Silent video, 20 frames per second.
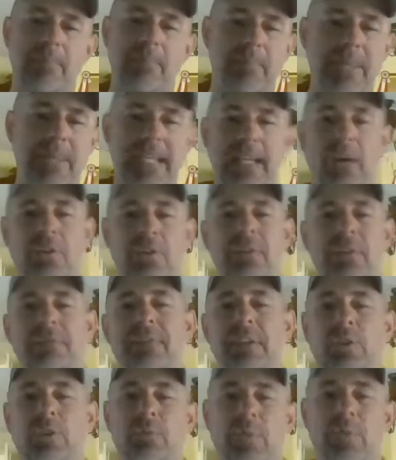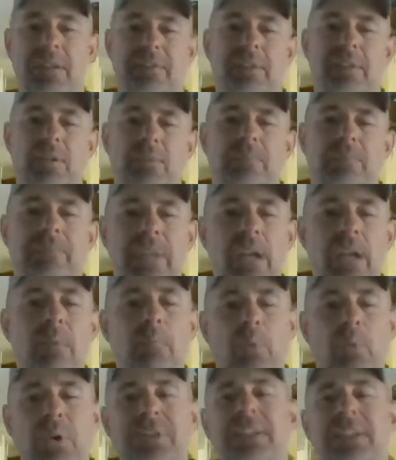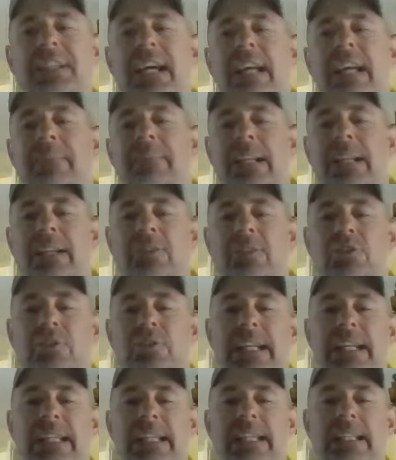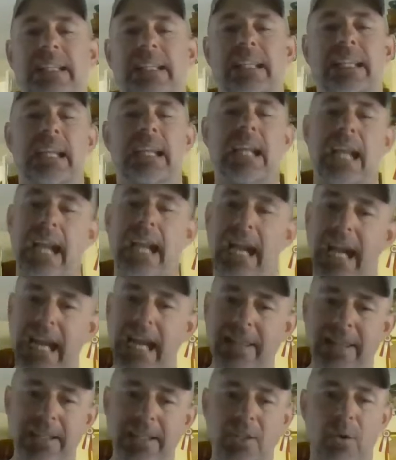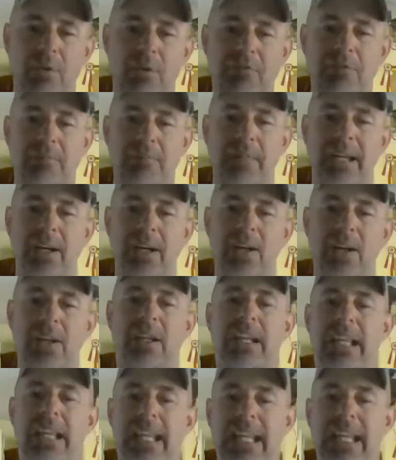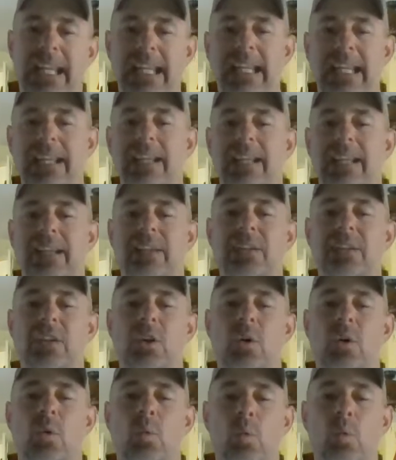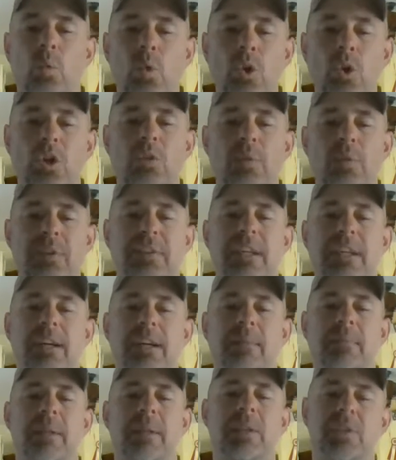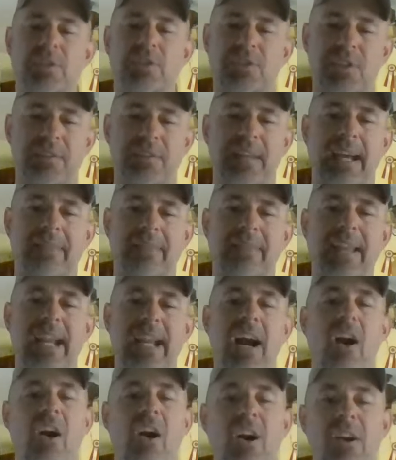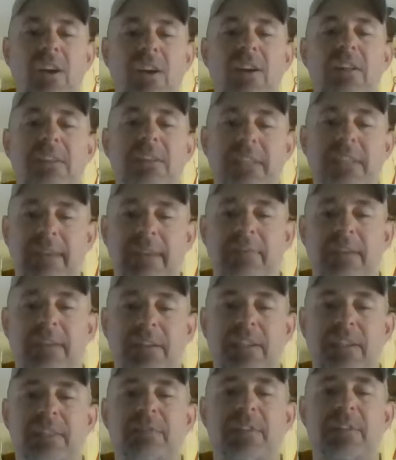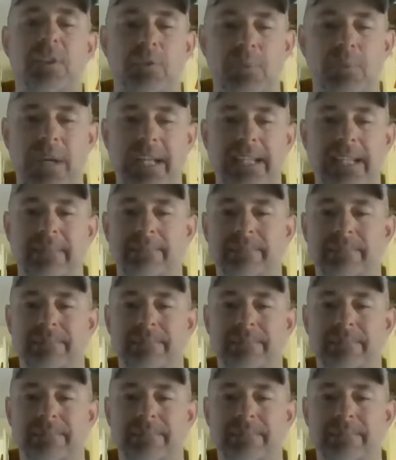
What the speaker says: being out in the field with you. Put the time in on training and then go from there and work with them so that they are definitely field ready.